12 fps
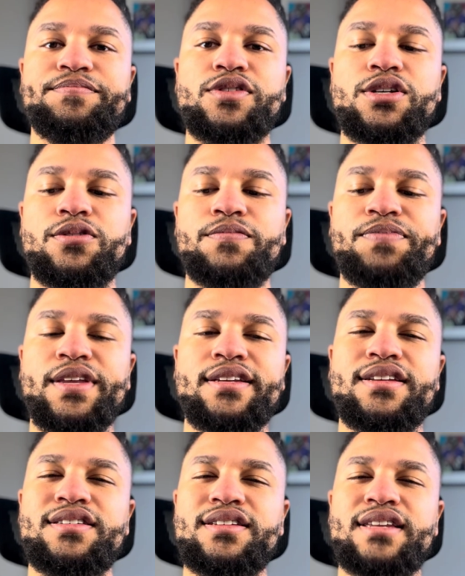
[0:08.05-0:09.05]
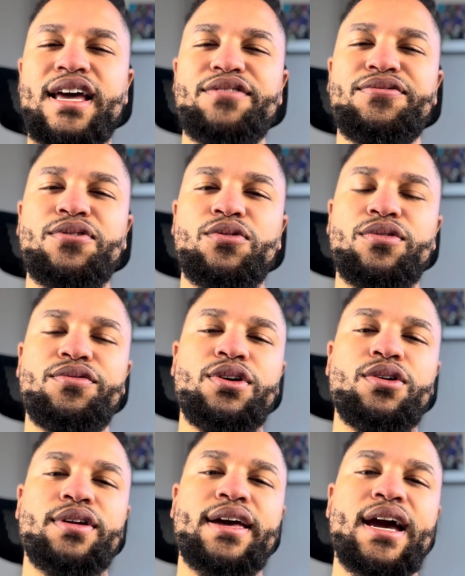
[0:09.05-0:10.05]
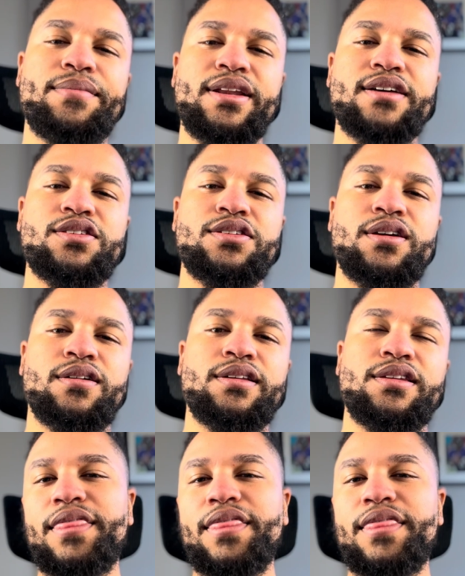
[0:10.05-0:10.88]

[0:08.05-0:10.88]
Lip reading: So, this isn't a full review on the camera necessarily.